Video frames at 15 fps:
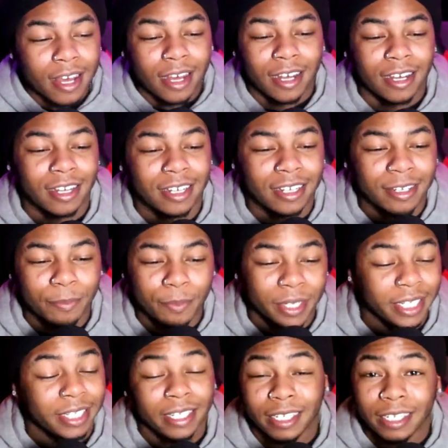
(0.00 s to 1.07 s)
Uh,
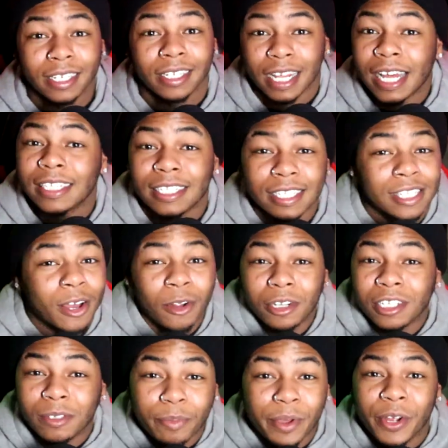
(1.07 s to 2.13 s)
but that's just the
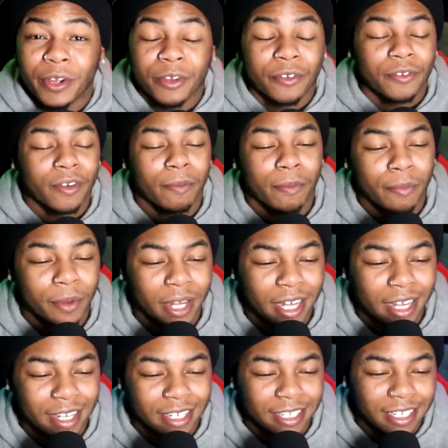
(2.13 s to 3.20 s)
Holy Spirit. You feel me? But
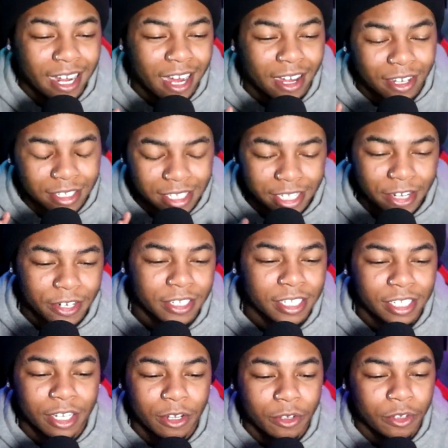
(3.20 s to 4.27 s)
uh, nah,
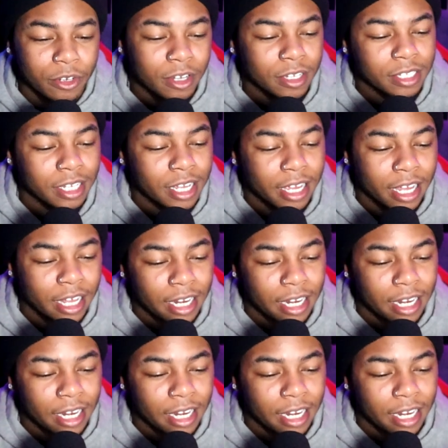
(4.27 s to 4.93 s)
seriously though, you know what I'm saying?